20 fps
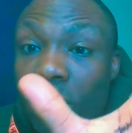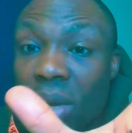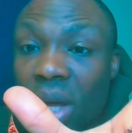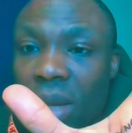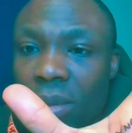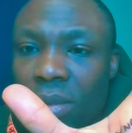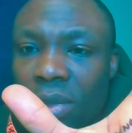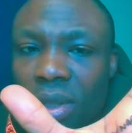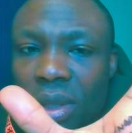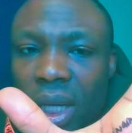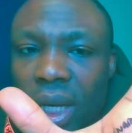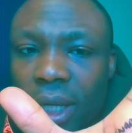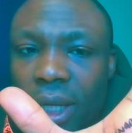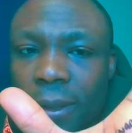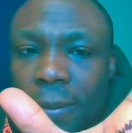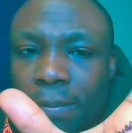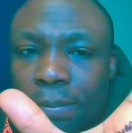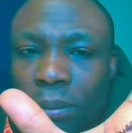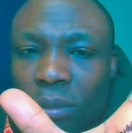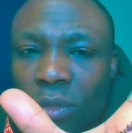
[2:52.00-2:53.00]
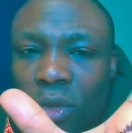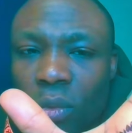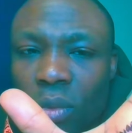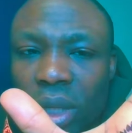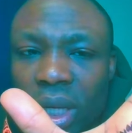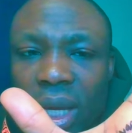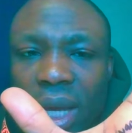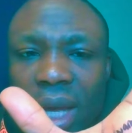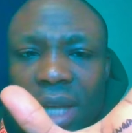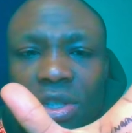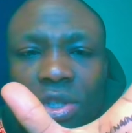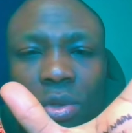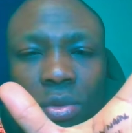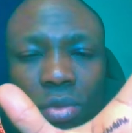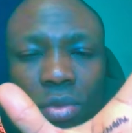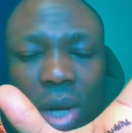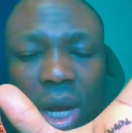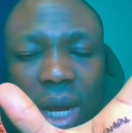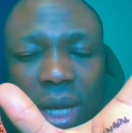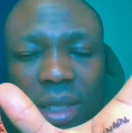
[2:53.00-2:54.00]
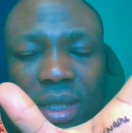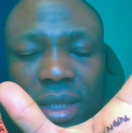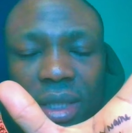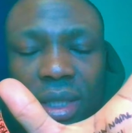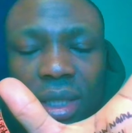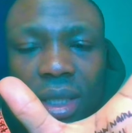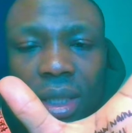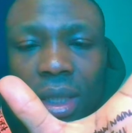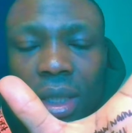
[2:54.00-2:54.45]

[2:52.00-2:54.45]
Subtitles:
palm tonight. Okay. As you write,